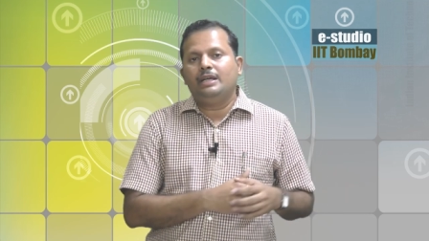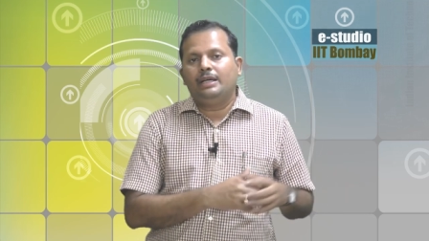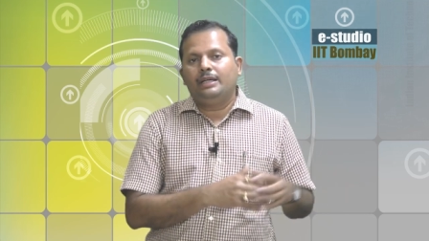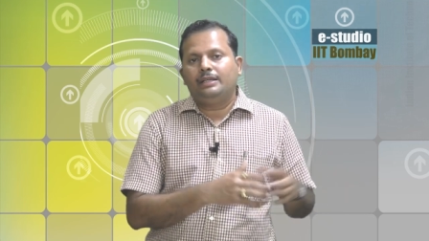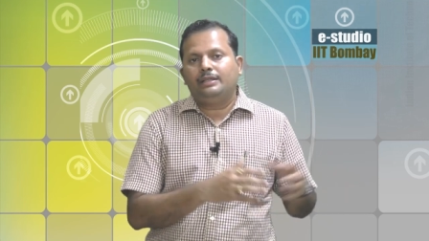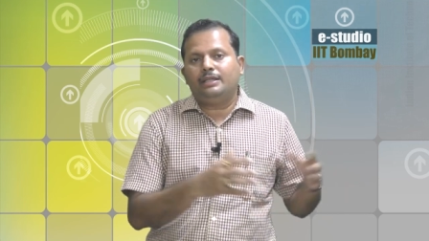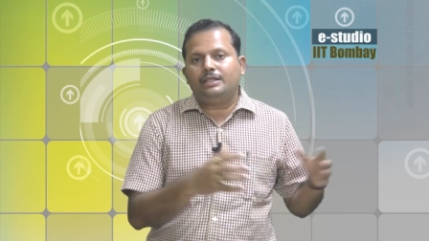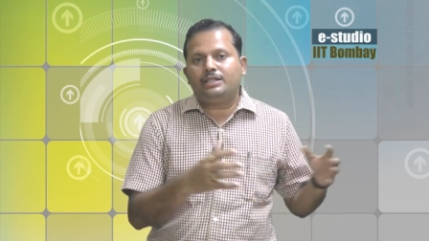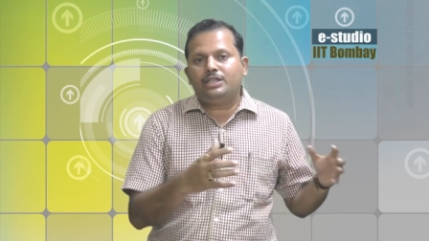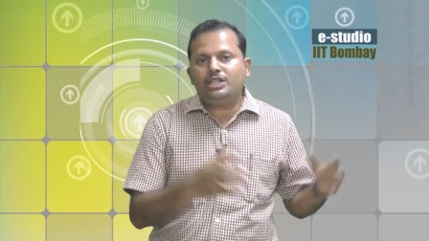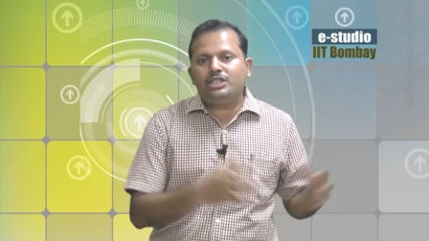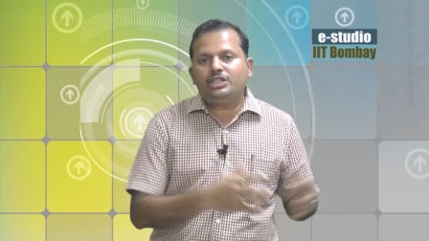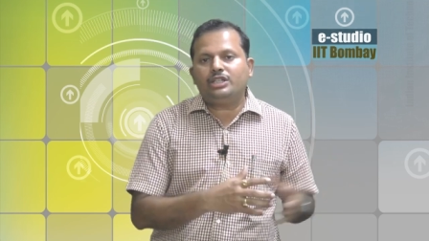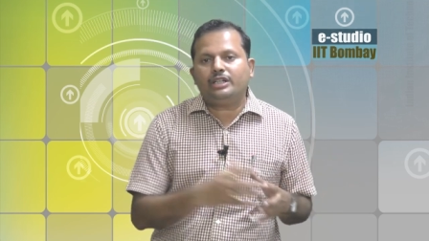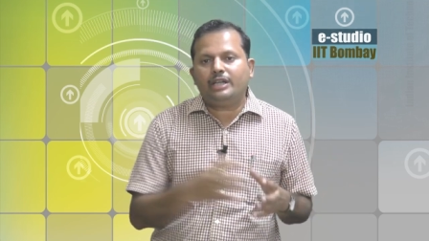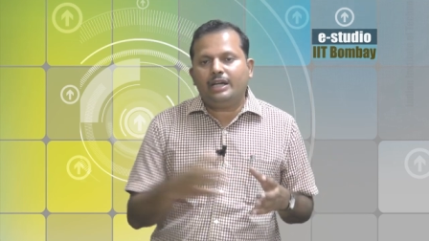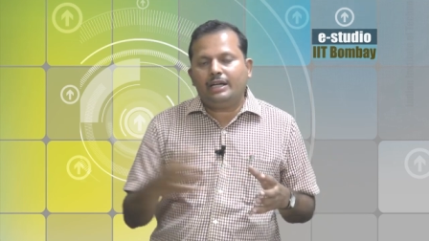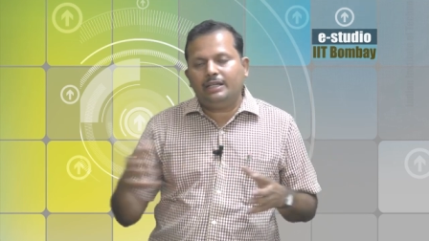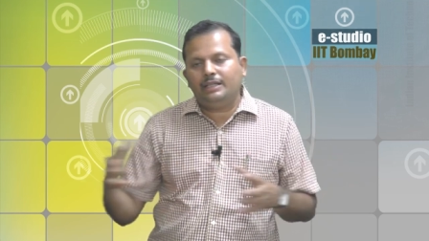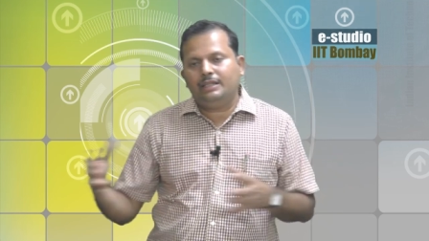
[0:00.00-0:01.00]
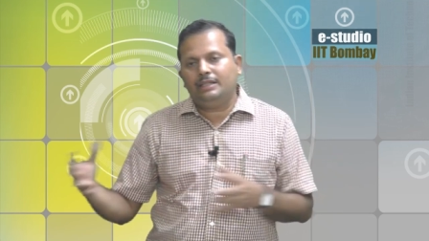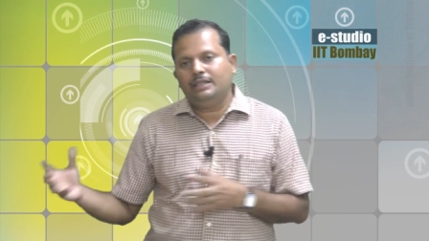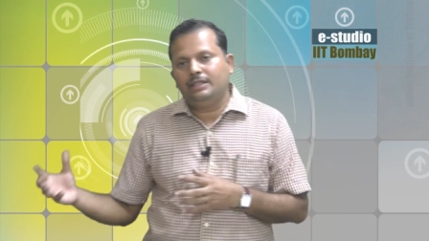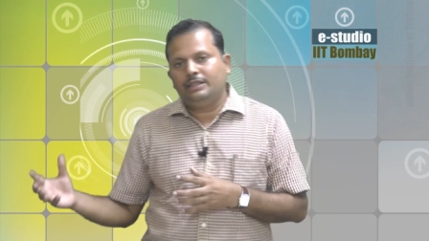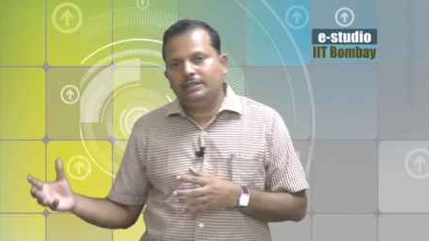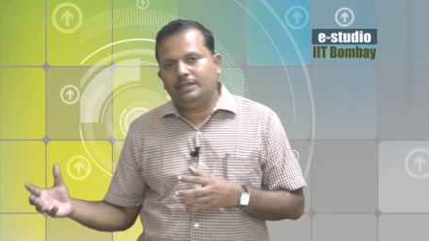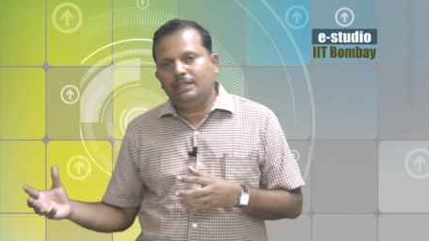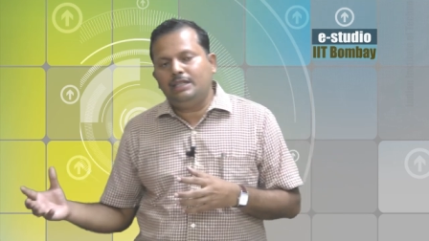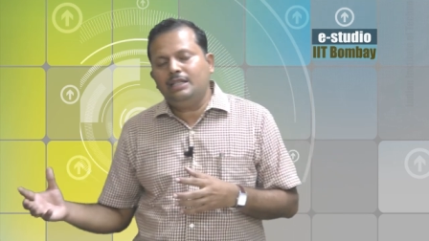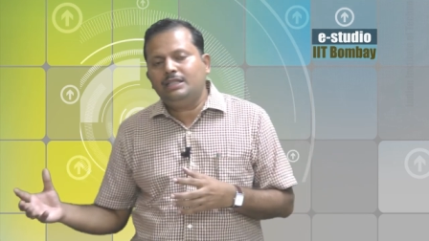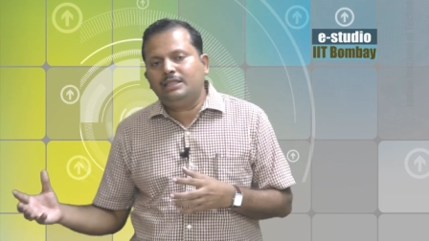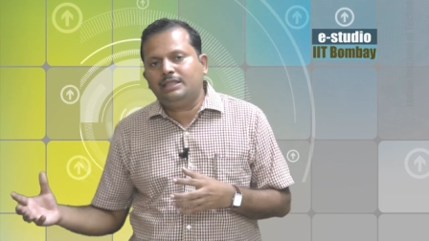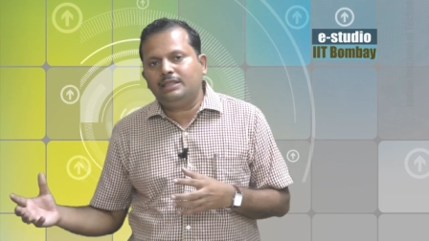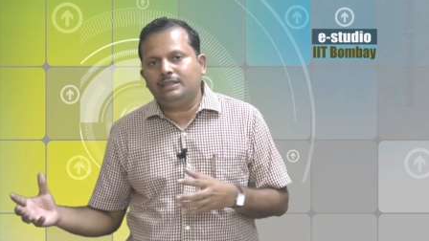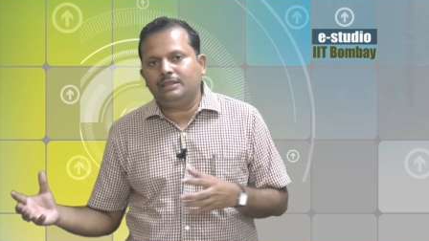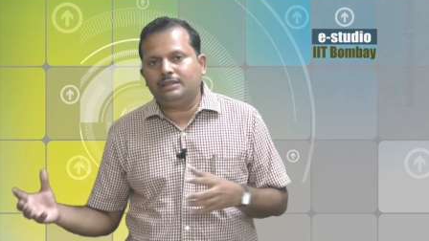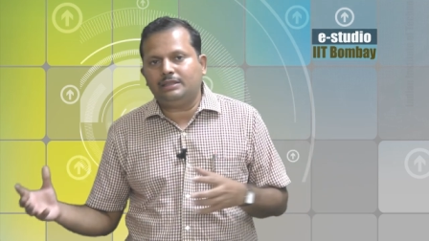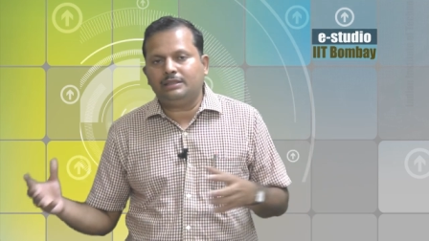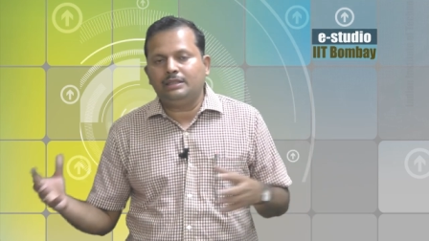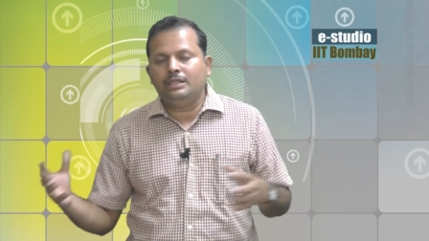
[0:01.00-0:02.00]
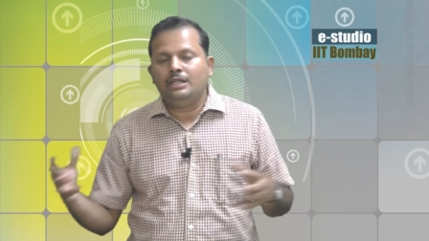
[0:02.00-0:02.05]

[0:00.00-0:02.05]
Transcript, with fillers: the teacher and the listener,